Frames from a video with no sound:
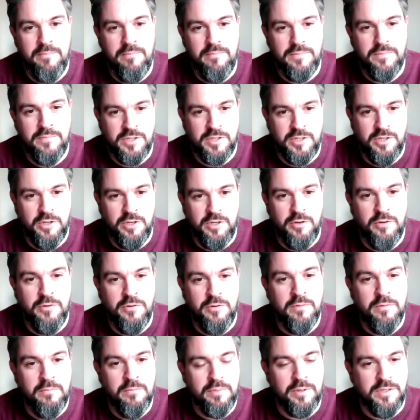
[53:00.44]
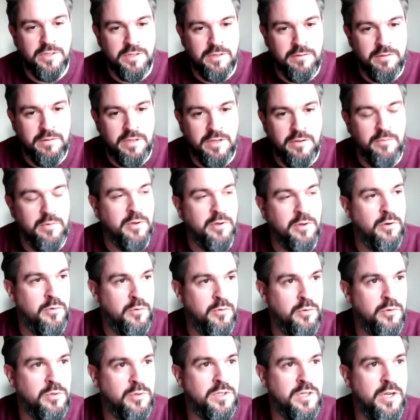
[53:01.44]
soon, because I think we've got
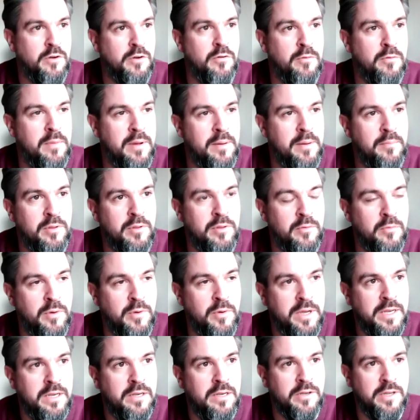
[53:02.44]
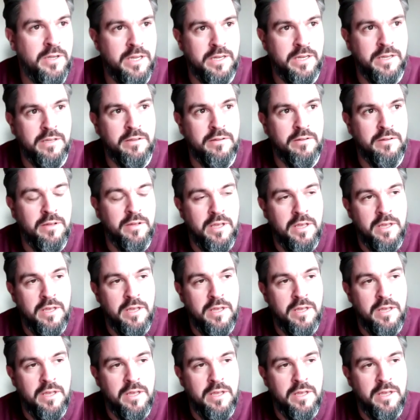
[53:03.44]
to also remember that we're looking at